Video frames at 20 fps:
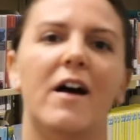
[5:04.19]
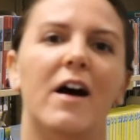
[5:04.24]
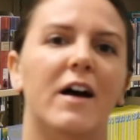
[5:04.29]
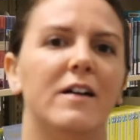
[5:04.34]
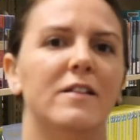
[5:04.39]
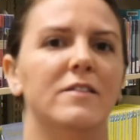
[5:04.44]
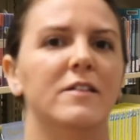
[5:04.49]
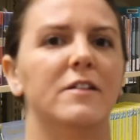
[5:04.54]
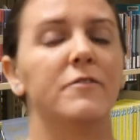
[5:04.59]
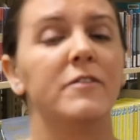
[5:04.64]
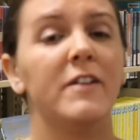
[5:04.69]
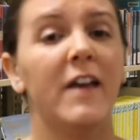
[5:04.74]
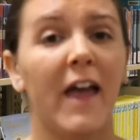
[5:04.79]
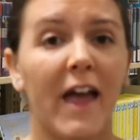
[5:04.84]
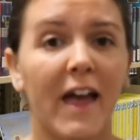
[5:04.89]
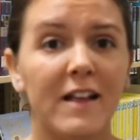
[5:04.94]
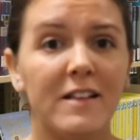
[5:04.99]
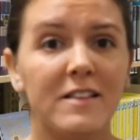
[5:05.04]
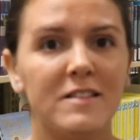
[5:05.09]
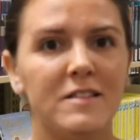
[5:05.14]
I love
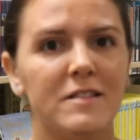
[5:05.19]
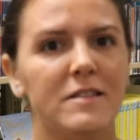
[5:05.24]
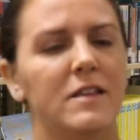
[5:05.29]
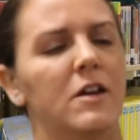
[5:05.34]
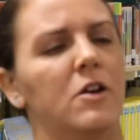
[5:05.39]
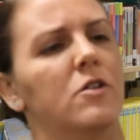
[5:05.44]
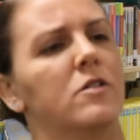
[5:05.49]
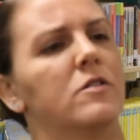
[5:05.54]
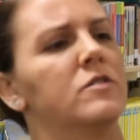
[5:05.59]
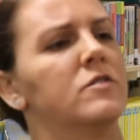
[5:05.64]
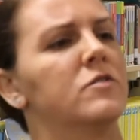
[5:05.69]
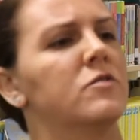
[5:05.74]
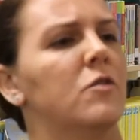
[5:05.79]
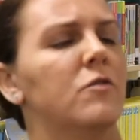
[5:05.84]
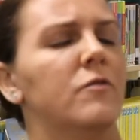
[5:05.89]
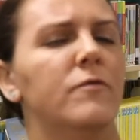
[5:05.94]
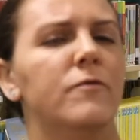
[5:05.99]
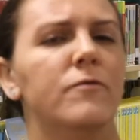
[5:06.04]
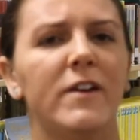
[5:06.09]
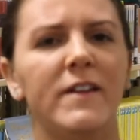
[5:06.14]
cats. They are so
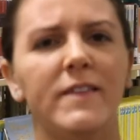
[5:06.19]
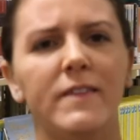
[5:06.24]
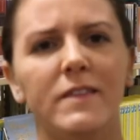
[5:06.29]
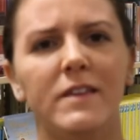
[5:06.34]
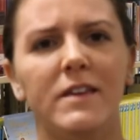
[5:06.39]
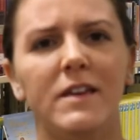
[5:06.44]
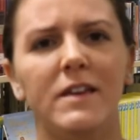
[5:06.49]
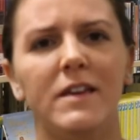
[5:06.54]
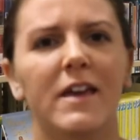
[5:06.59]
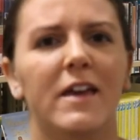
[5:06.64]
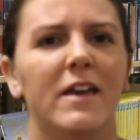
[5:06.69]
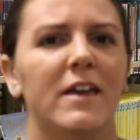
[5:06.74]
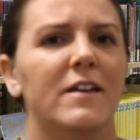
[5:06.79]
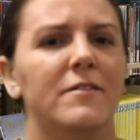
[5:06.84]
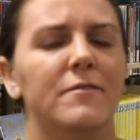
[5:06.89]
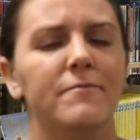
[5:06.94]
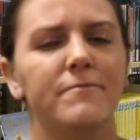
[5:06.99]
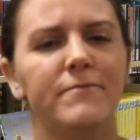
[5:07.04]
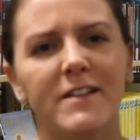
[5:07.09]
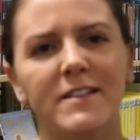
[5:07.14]
friendly
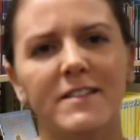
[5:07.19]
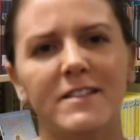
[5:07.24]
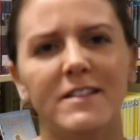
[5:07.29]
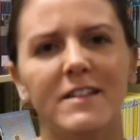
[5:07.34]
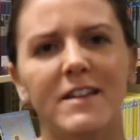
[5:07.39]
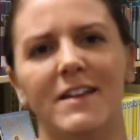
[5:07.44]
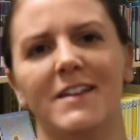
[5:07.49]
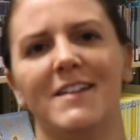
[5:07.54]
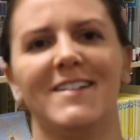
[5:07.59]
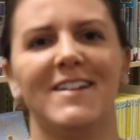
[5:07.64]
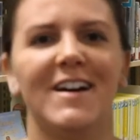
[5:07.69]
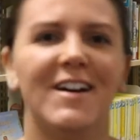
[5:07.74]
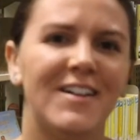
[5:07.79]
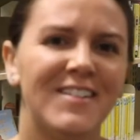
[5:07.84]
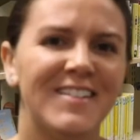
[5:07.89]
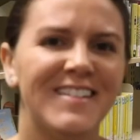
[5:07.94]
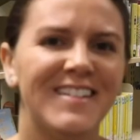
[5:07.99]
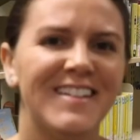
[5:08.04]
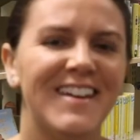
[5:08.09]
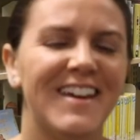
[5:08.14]
and fuzzy and
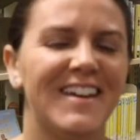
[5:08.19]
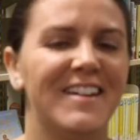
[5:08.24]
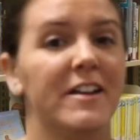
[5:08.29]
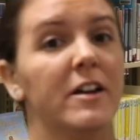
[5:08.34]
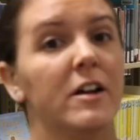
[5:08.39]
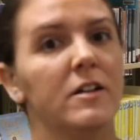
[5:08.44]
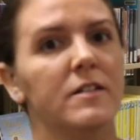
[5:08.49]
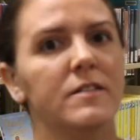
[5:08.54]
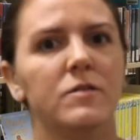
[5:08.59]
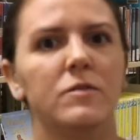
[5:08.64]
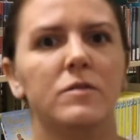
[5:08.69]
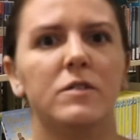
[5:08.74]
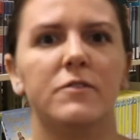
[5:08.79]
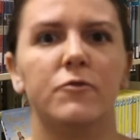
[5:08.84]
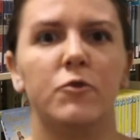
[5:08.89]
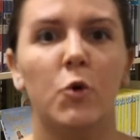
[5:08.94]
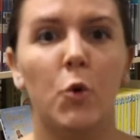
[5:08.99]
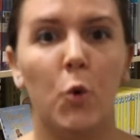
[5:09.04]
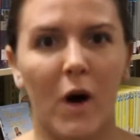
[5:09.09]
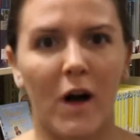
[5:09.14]
cuddly. And I also
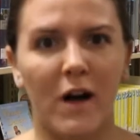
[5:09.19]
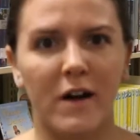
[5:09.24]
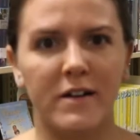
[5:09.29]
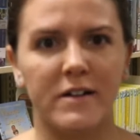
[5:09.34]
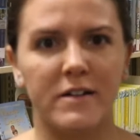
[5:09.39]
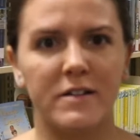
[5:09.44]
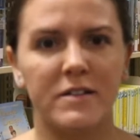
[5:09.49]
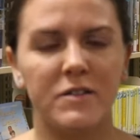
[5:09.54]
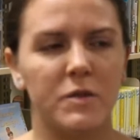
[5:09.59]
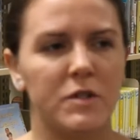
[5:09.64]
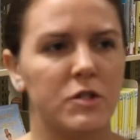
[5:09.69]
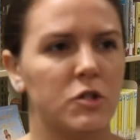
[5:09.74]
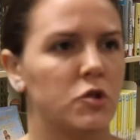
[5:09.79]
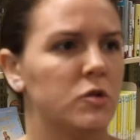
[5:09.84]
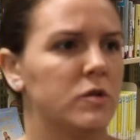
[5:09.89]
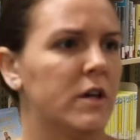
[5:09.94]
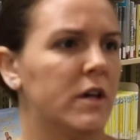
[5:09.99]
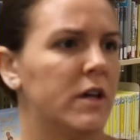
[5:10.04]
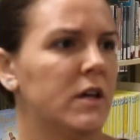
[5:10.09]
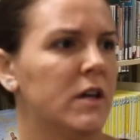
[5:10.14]
love quokkas, which are
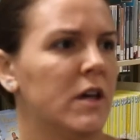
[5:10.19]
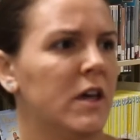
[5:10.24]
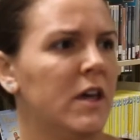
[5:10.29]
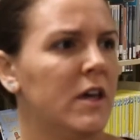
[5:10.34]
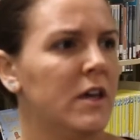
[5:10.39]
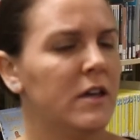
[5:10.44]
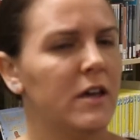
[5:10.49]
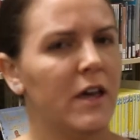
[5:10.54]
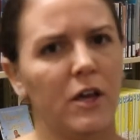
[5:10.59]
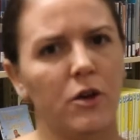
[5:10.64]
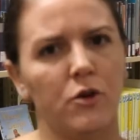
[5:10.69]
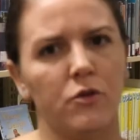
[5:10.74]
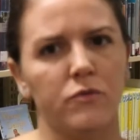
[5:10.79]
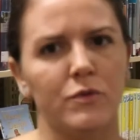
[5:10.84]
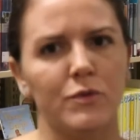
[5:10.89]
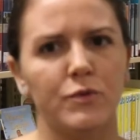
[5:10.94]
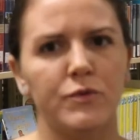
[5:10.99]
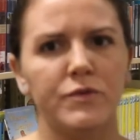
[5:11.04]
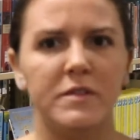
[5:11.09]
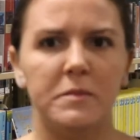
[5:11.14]
like
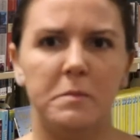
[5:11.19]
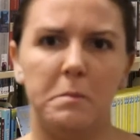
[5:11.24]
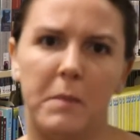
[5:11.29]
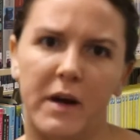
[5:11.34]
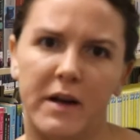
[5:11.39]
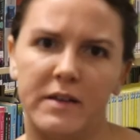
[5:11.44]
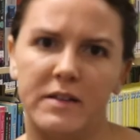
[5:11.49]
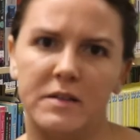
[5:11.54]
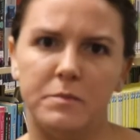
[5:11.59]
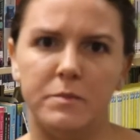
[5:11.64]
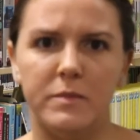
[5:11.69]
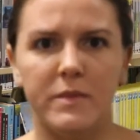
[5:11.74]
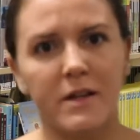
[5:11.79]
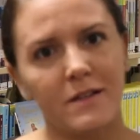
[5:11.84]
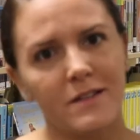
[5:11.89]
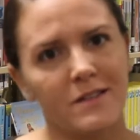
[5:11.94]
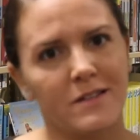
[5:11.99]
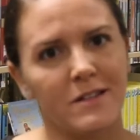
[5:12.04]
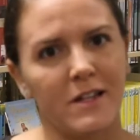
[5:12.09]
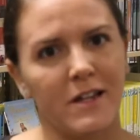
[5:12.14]
kangaroos and mice
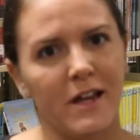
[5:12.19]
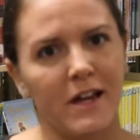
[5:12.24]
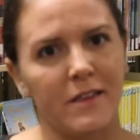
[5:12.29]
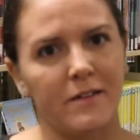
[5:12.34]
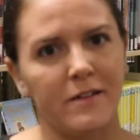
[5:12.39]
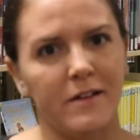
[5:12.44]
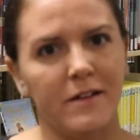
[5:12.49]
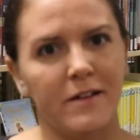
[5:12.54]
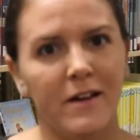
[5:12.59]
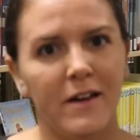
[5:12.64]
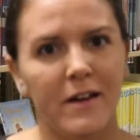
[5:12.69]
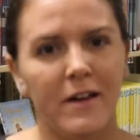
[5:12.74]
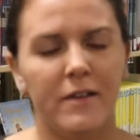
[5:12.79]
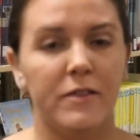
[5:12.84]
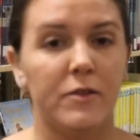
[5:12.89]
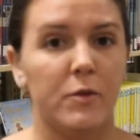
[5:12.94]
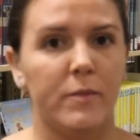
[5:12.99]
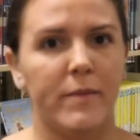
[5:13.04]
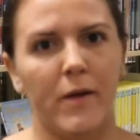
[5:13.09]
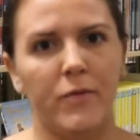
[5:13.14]
mixed together.
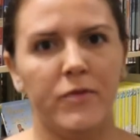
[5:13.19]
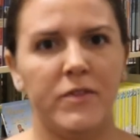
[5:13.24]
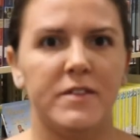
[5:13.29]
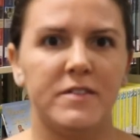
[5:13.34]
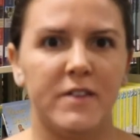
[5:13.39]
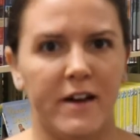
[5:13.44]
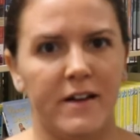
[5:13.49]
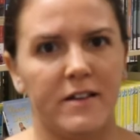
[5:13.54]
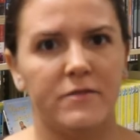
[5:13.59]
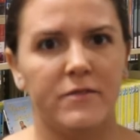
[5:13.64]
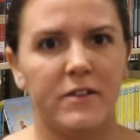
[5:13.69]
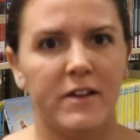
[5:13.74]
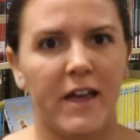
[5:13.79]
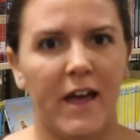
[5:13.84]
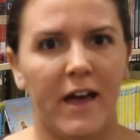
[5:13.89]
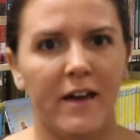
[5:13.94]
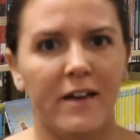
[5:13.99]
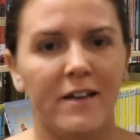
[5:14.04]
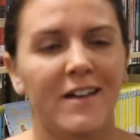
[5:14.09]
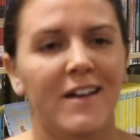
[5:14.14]
They're about the size of a
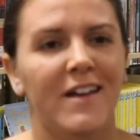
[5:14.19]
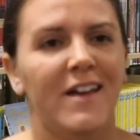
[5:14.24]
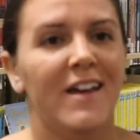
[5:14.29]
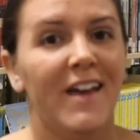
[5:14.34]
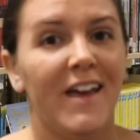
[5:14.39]
cat.